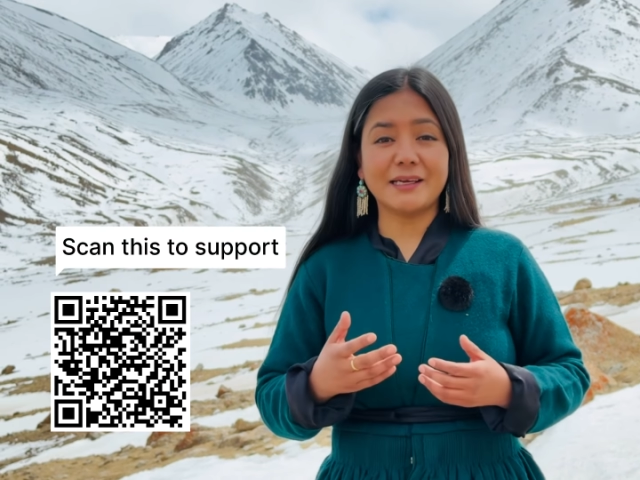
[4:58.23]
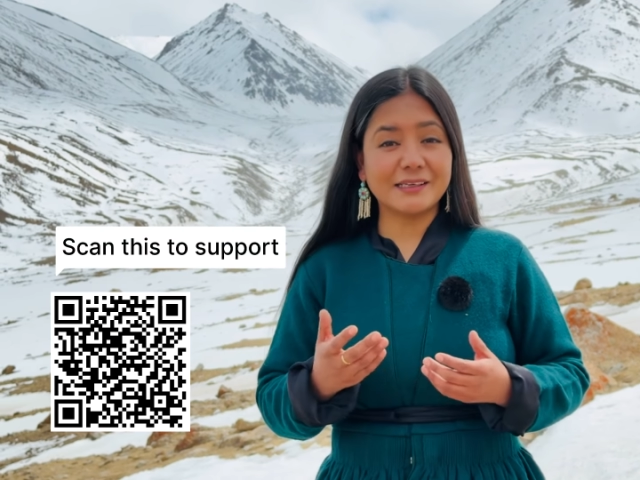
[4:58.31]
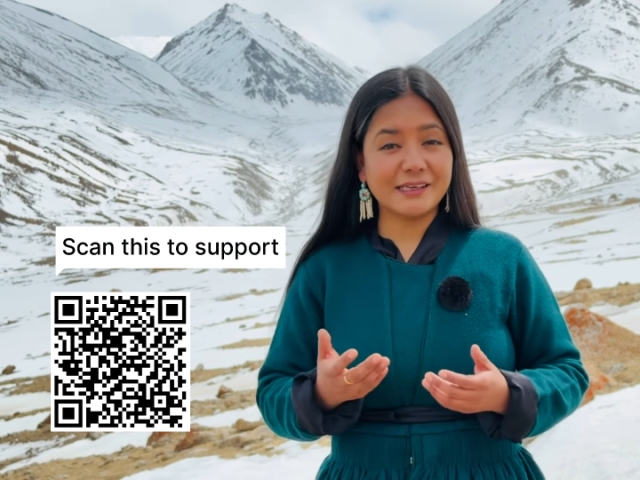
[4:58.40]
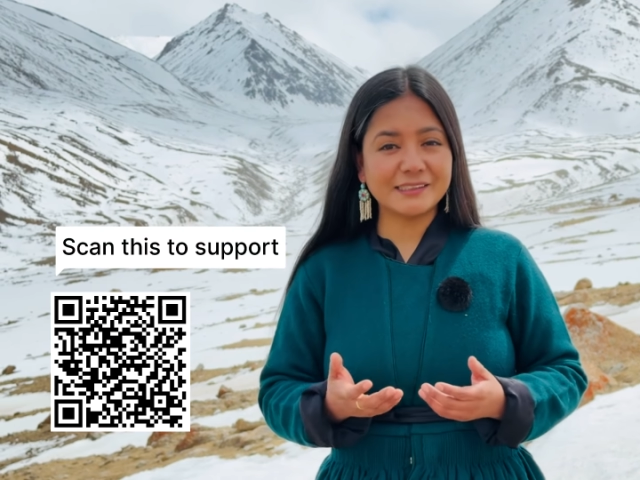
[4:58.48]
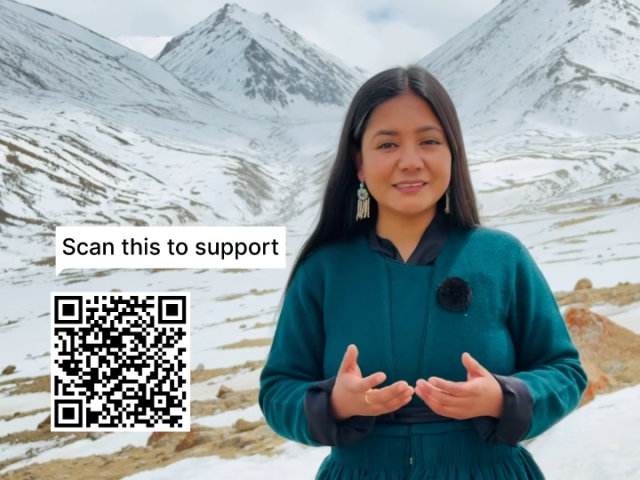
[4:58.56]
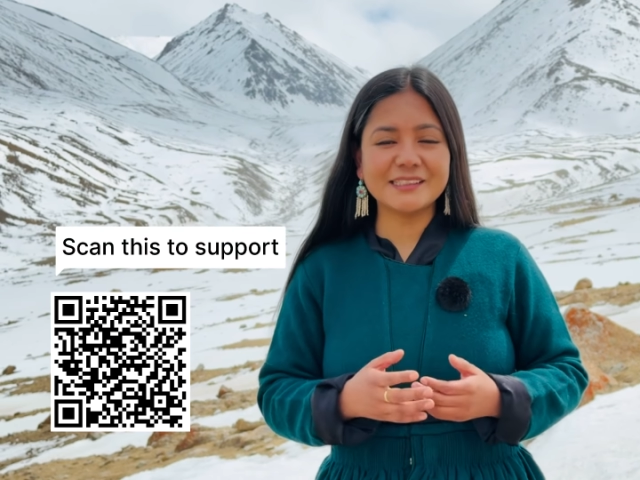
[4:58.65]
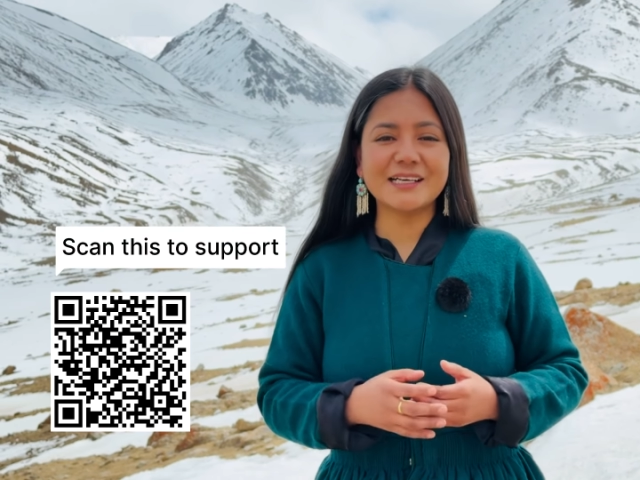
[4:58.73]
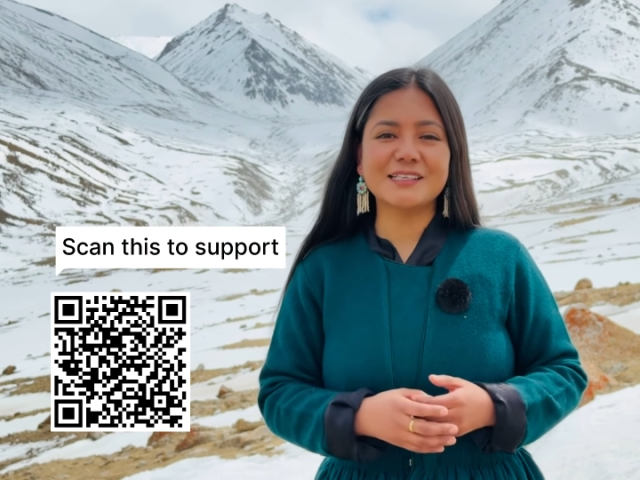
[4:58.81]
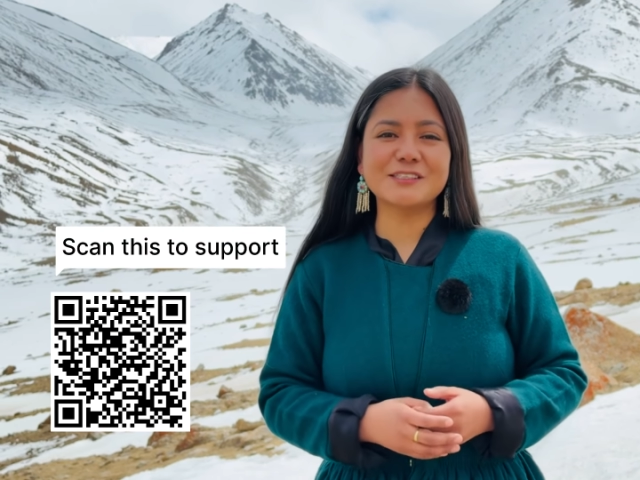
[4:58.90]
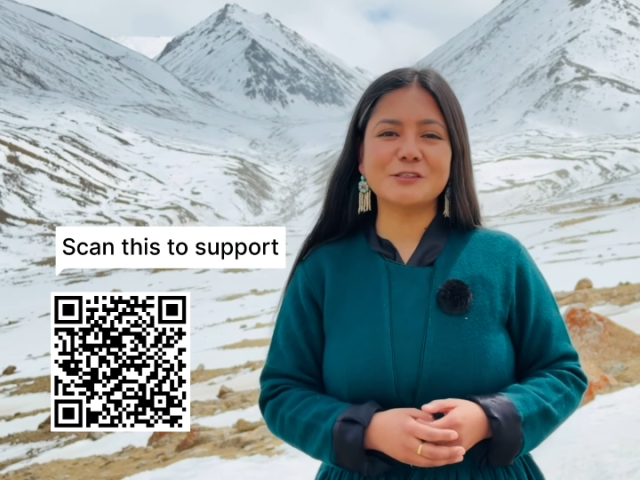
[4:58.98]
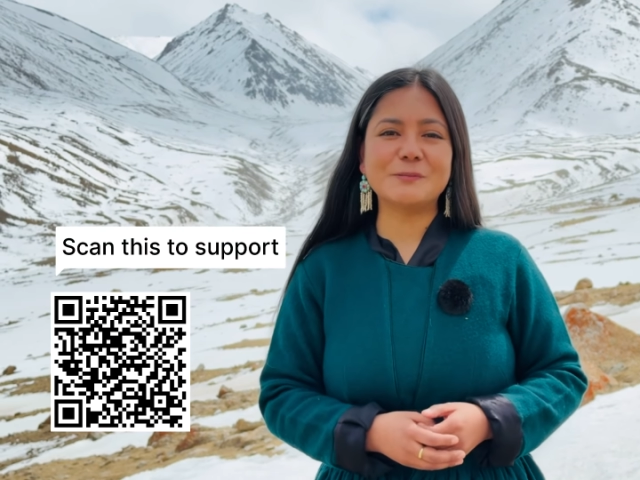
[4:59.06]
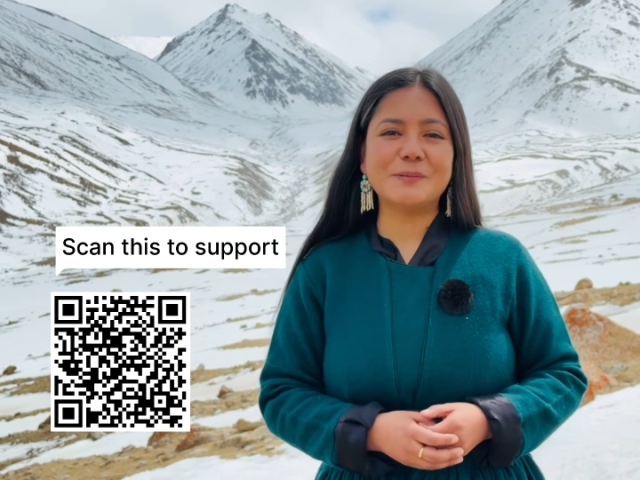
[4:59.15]
connecting
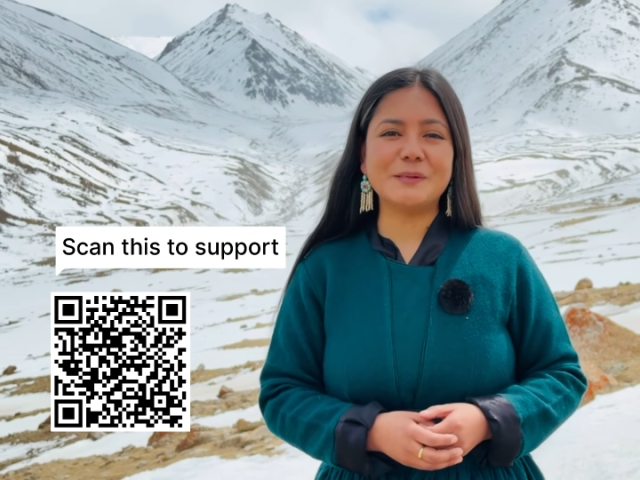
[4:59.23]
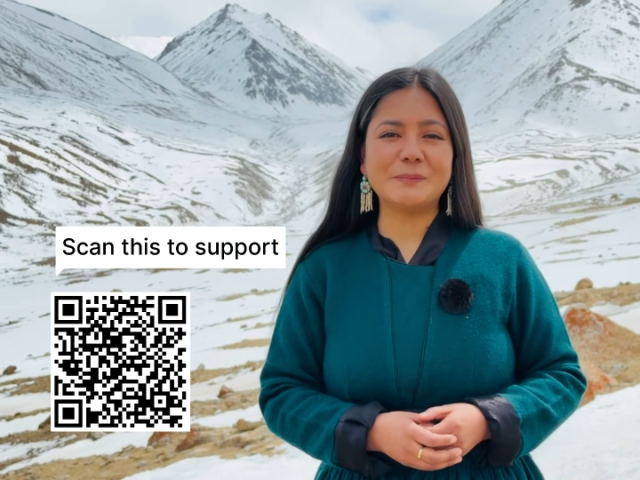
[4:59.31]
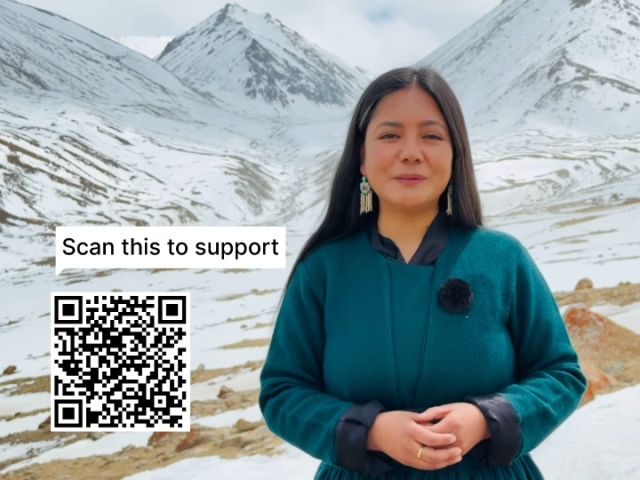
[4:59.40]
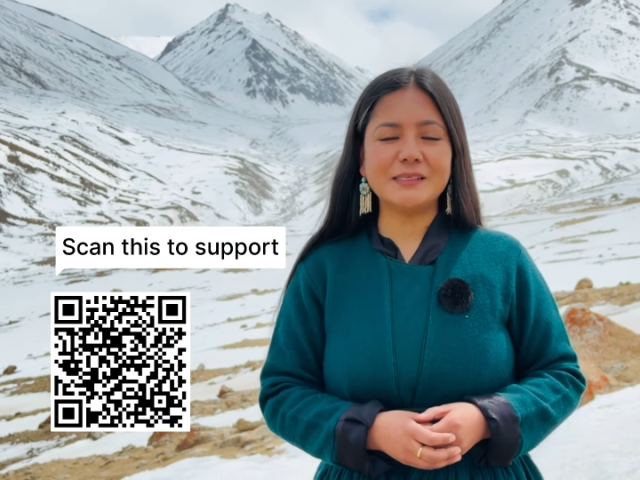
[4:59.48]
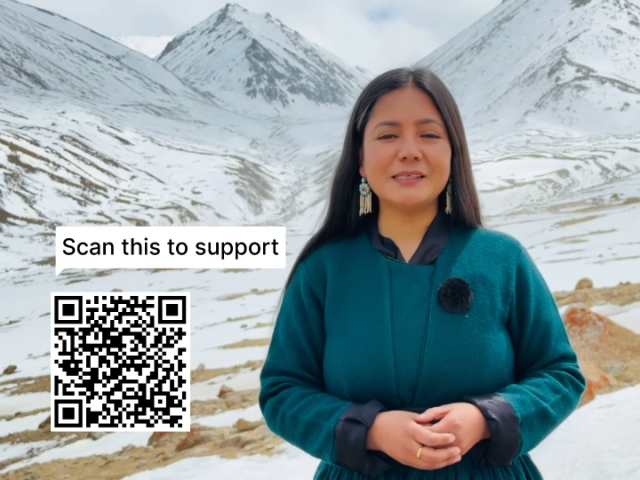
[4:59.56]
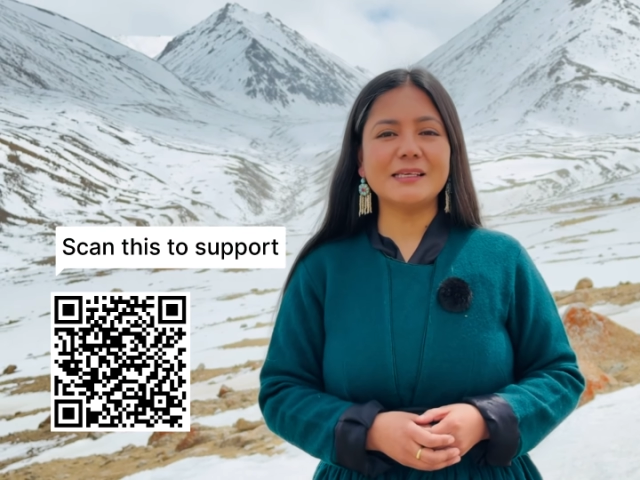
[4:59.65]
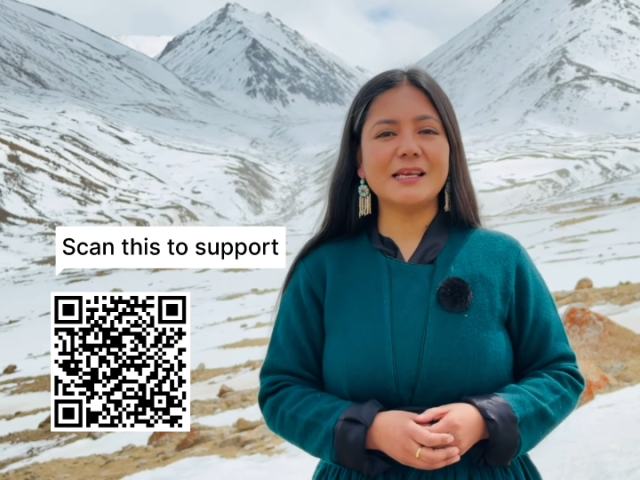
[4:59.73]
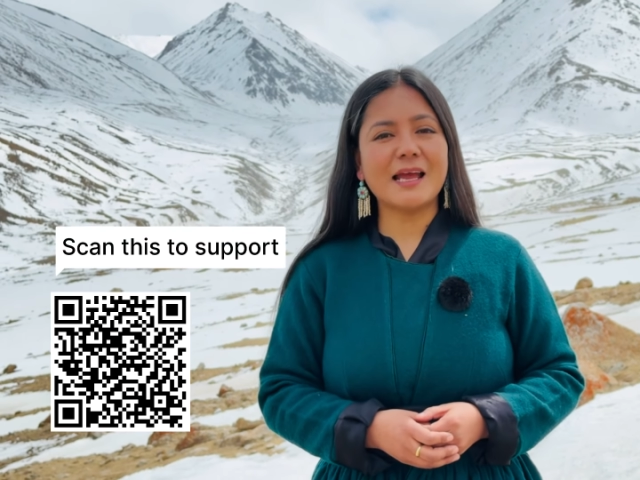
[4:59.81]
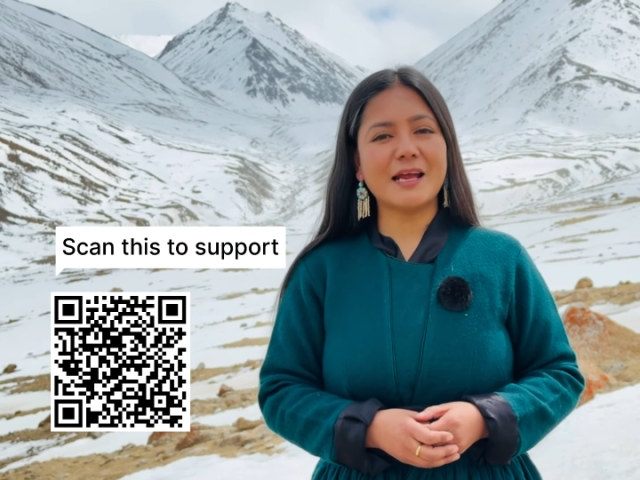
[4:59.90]
us to people